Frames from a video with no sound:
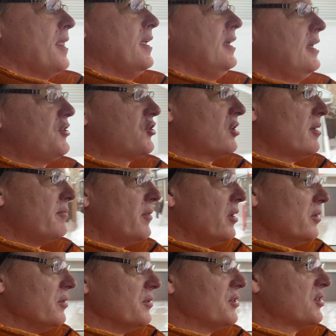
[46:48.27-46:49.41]
Each of the
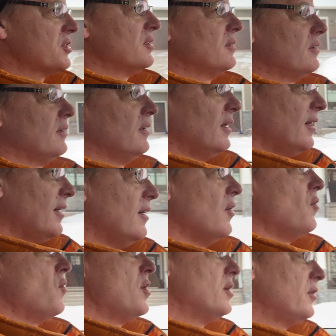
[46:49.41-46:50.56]
modes
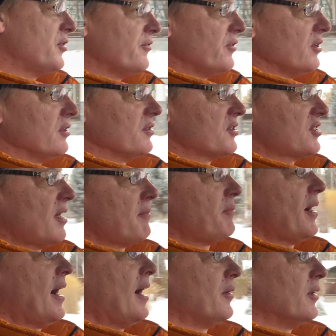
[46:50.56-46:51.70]
will divert some
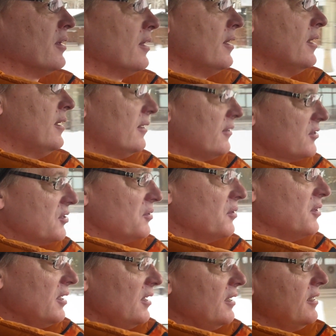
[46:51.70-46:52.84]
power to
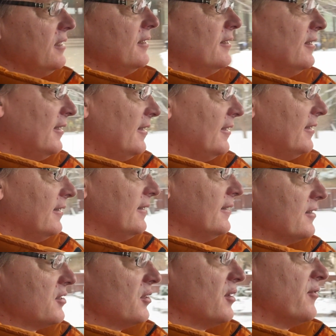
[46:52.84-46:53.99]
the
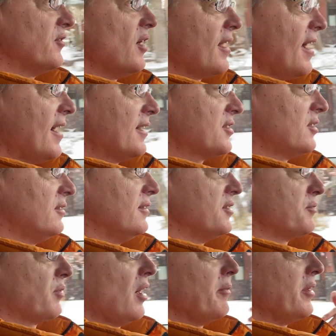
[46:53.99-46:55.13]
front axle. It's
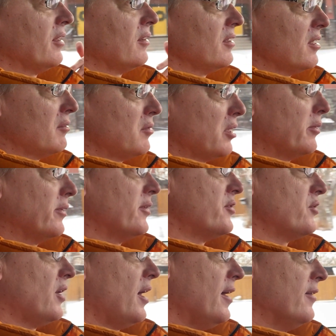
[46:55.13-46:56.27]
primarily a rear-wheel
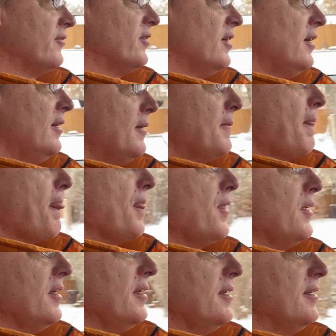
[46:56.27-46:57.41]
drive.
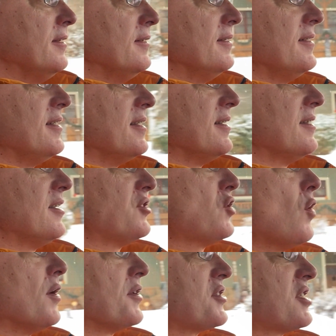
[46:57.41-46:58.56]
The
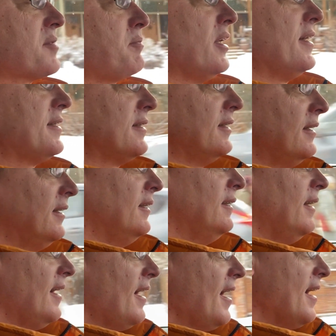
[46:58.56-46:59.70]
torque split
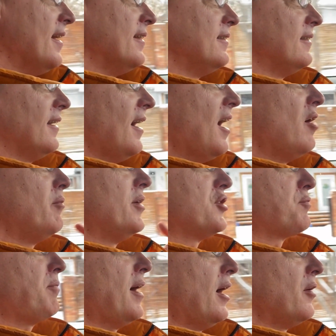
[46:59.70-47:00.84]
and how much
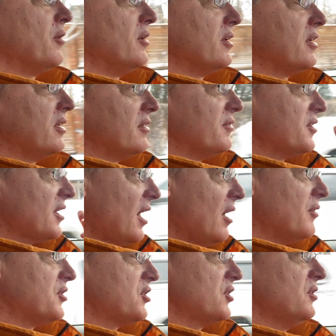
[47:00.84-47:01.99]
power it gives how
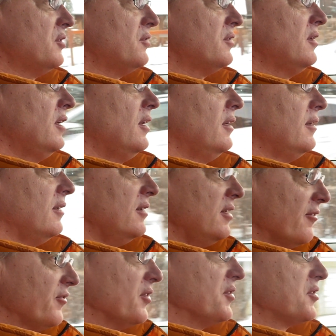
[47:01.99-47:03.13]
soon
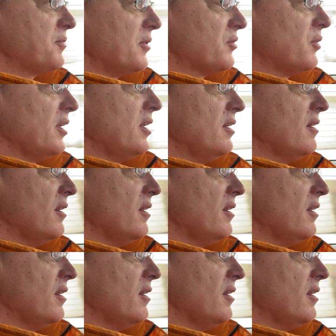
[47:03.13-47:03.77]
differs between